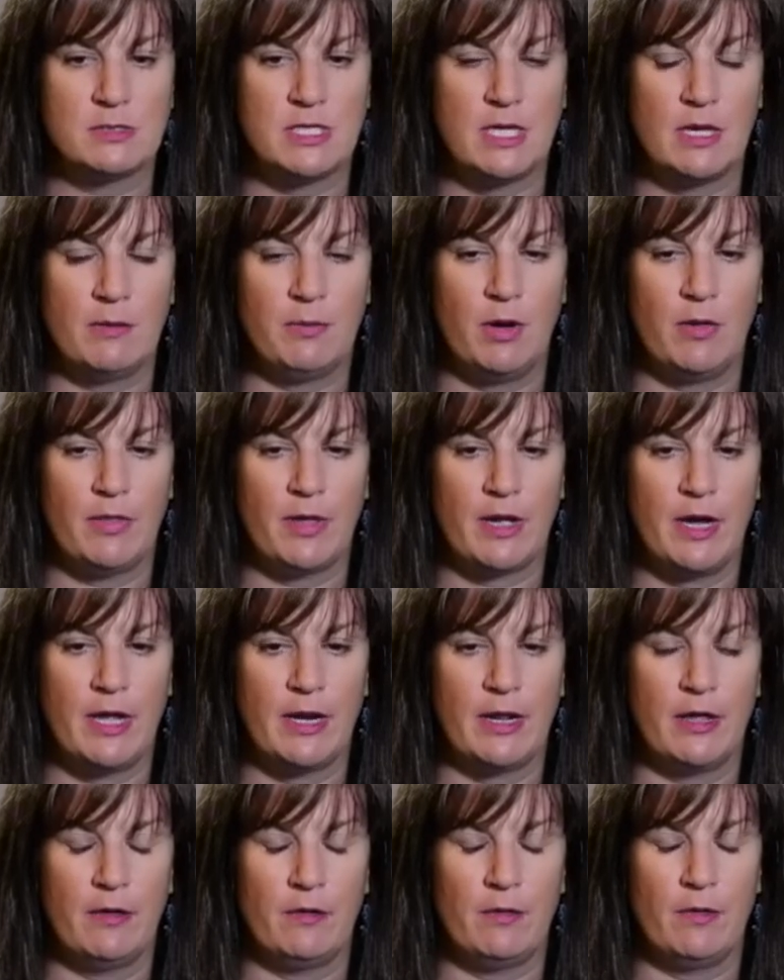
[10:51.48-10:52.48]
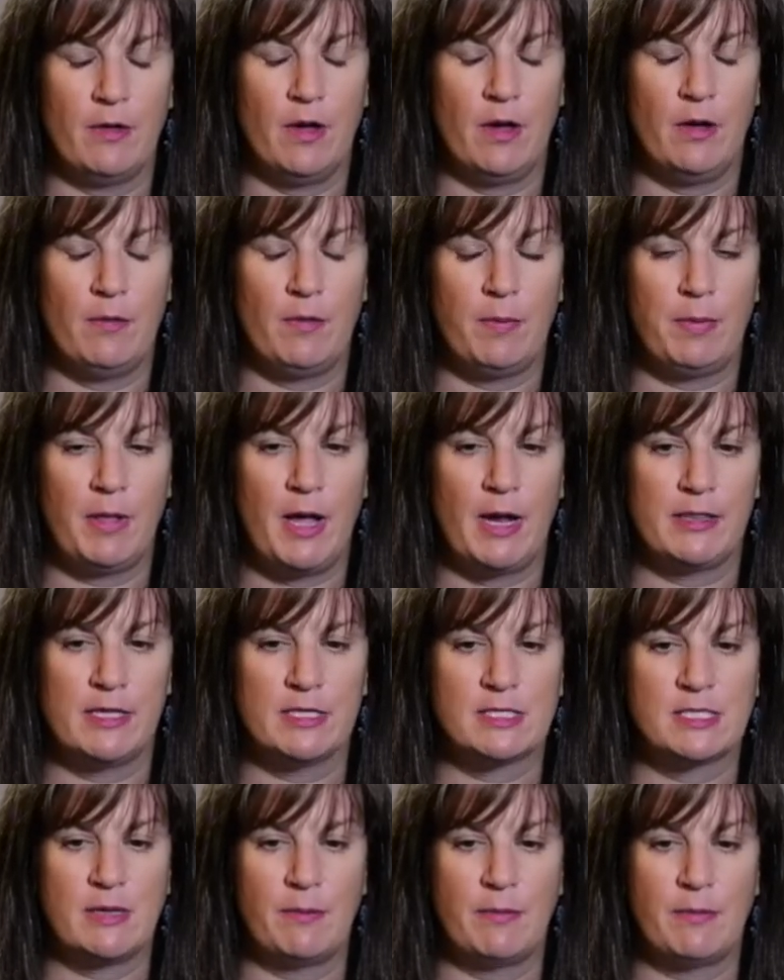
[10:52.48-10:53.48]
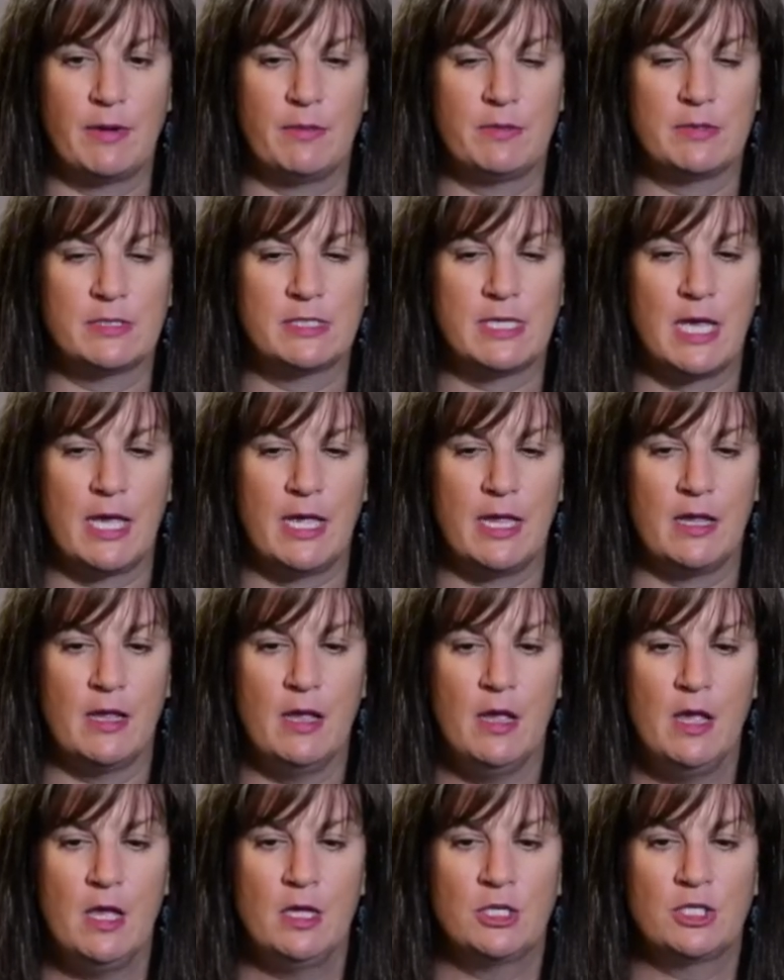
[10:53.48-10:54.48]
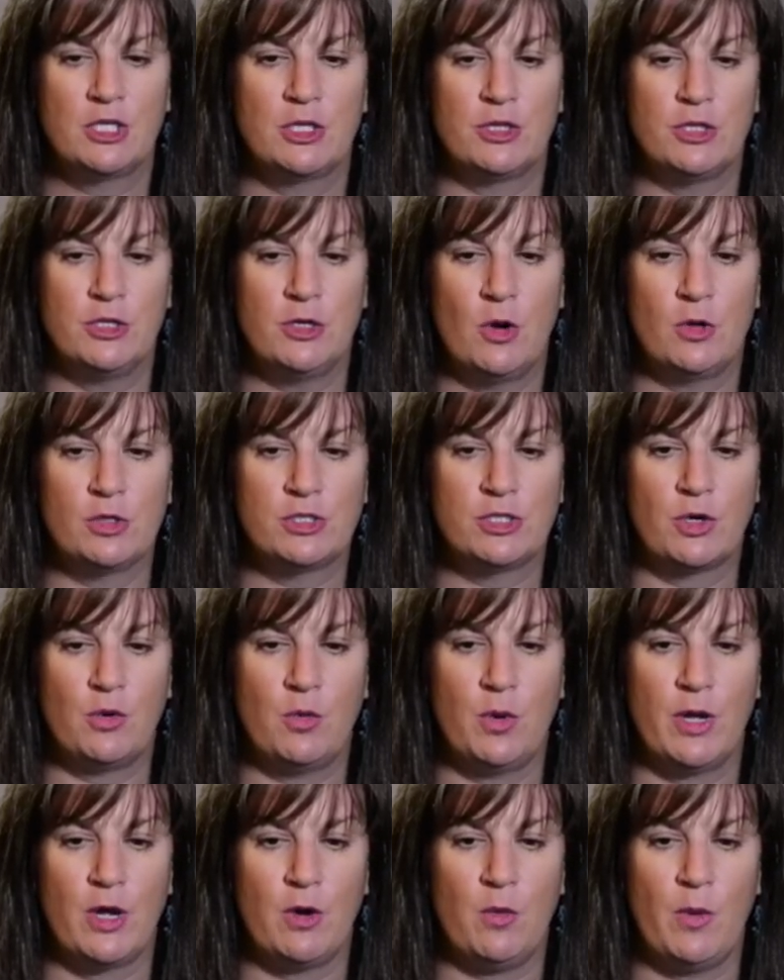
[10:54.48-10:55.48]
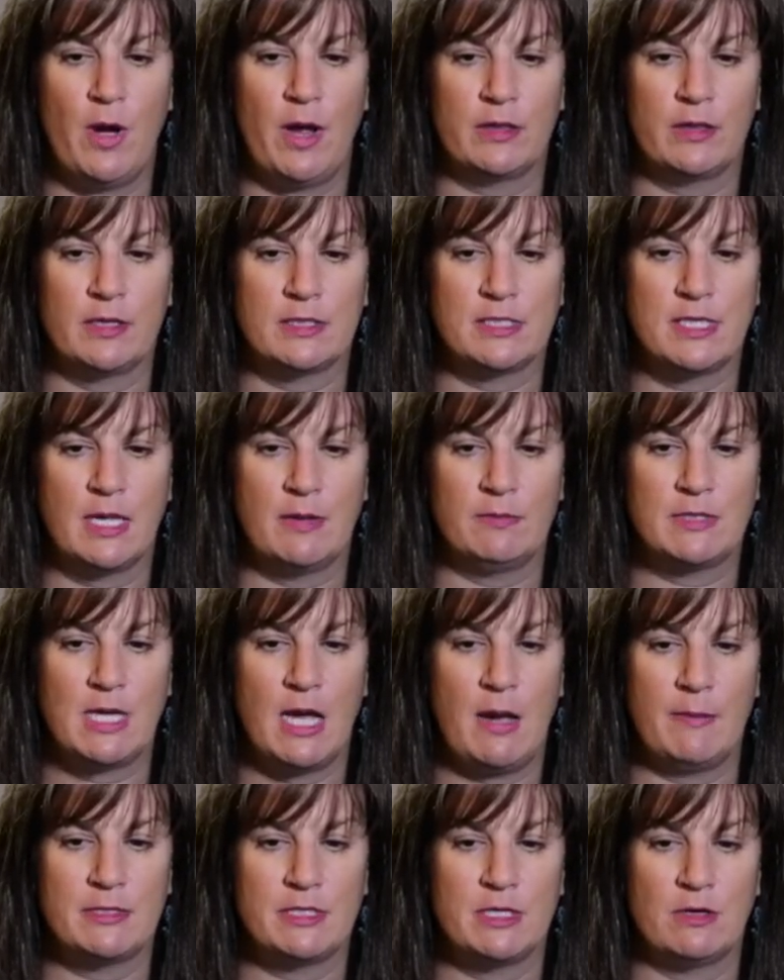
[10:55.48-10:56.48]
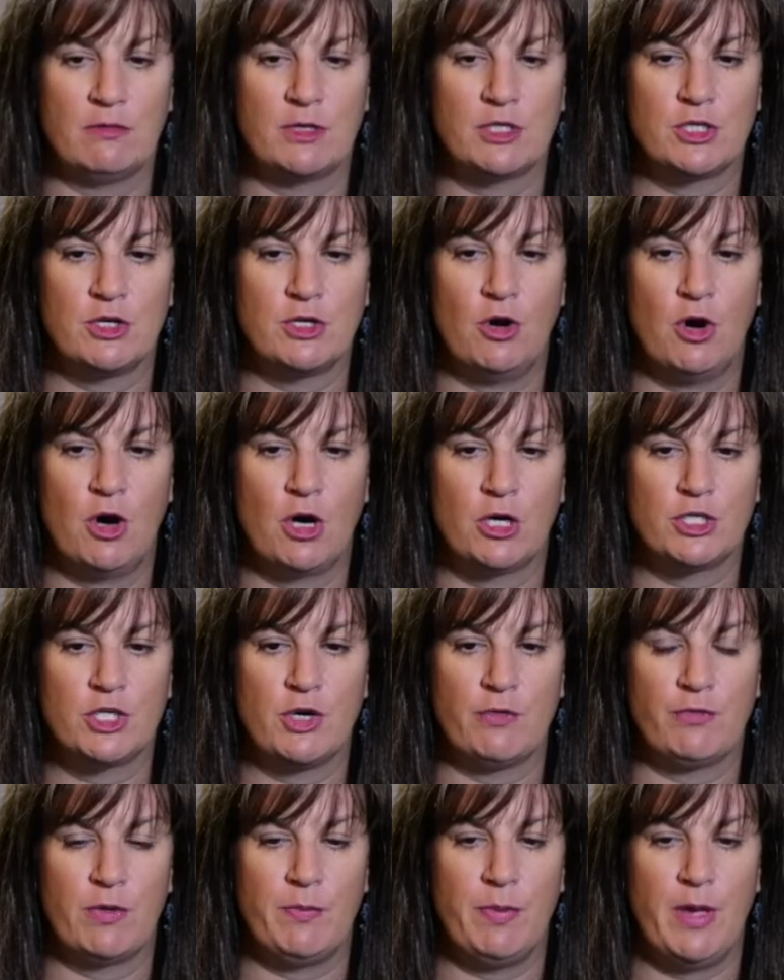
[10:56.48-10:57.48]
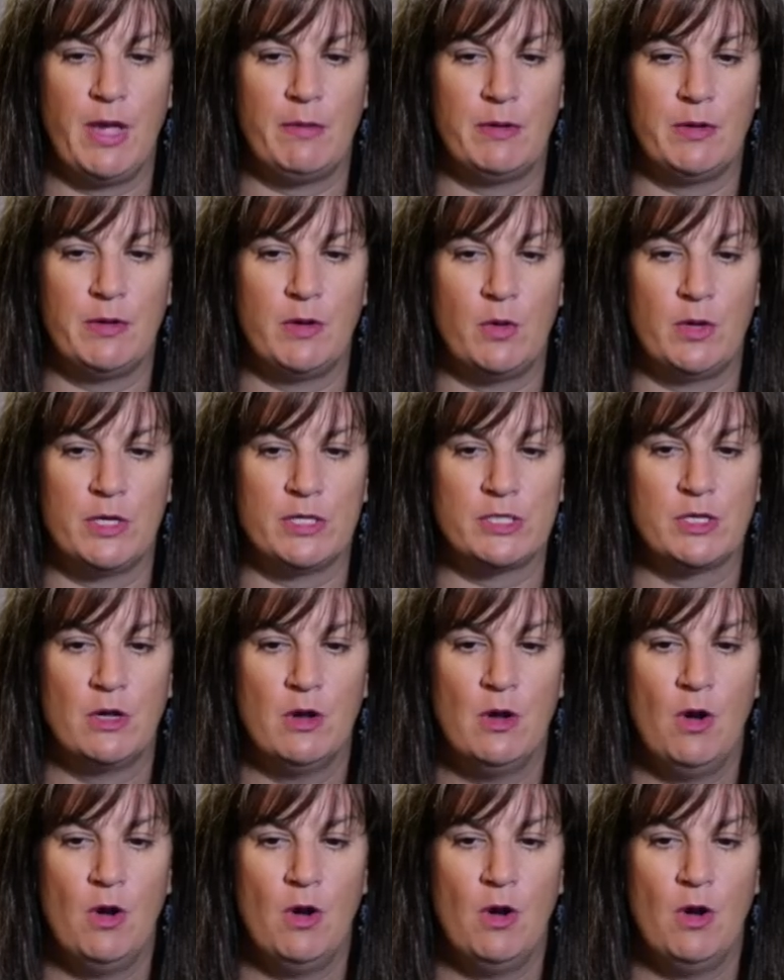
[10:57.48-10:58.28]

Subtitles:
Paul, that kind of apply to this. Somebody was saying, should the notice to quit go out at the same time as the original hardship repayment notice,